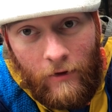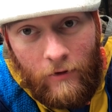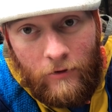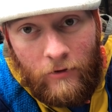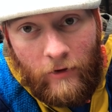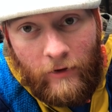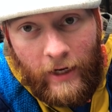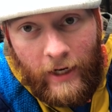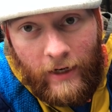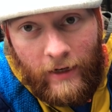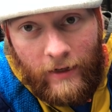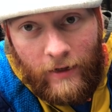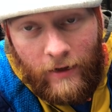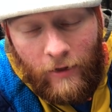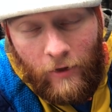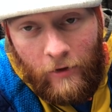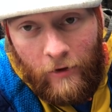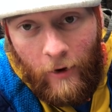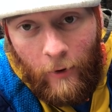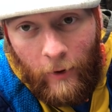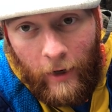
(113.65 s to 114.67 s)

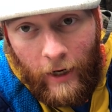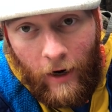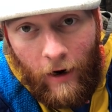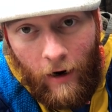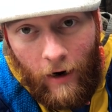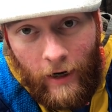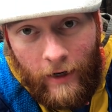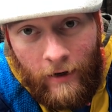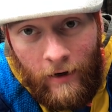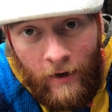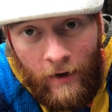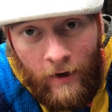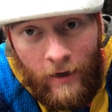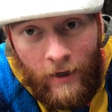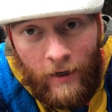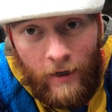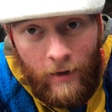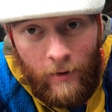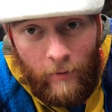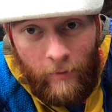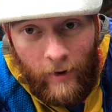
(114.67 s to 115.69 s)
shenanigans going on,
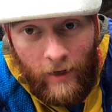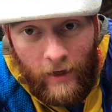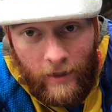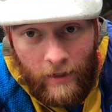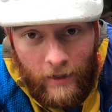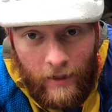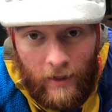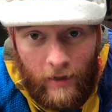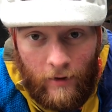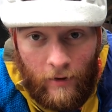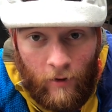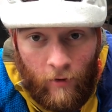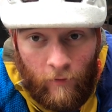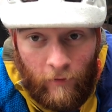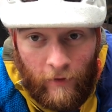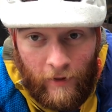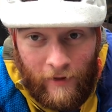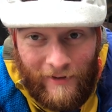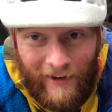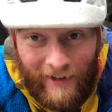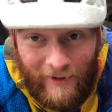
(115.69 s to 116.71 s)
but uh,
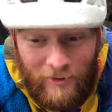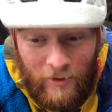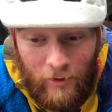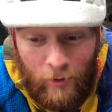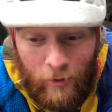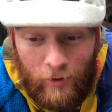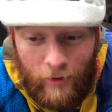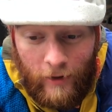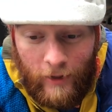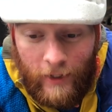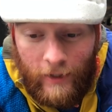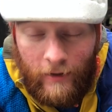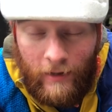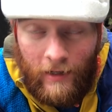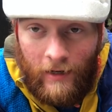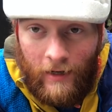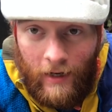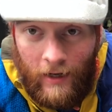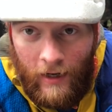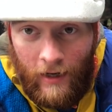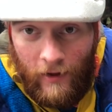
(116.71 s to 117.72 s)
hopefully it's not too crooked.
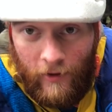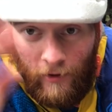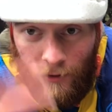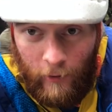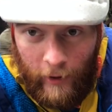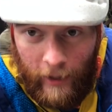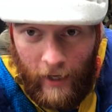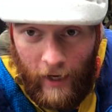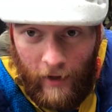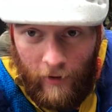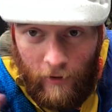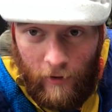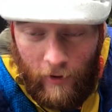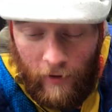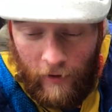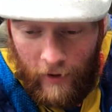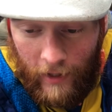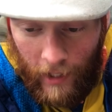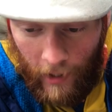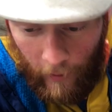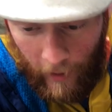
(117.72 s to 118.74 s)
So you guys can
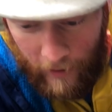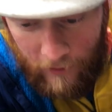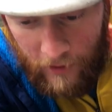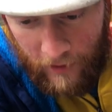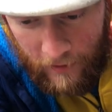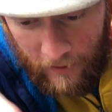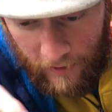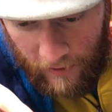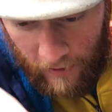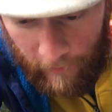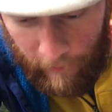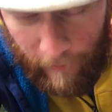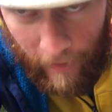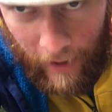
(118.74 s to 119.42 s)
see how I just clipped